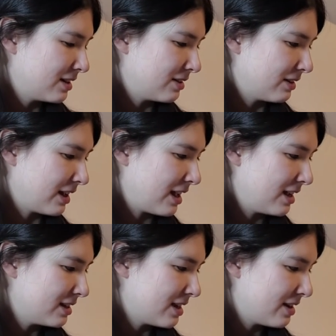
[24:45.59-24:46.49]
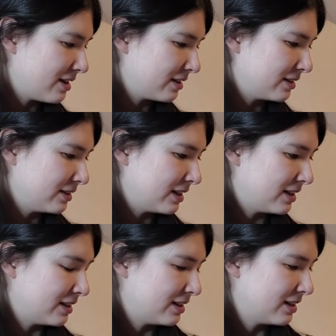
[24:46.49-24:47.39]
They're like anti-hot glue
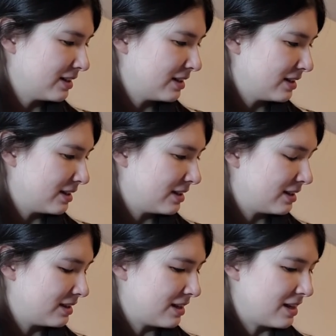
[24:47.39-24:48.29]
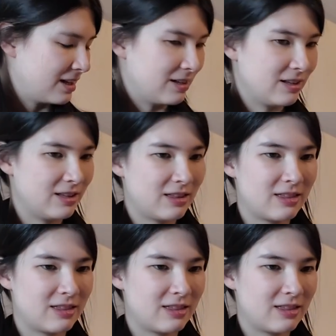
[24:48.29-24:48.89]
gun. They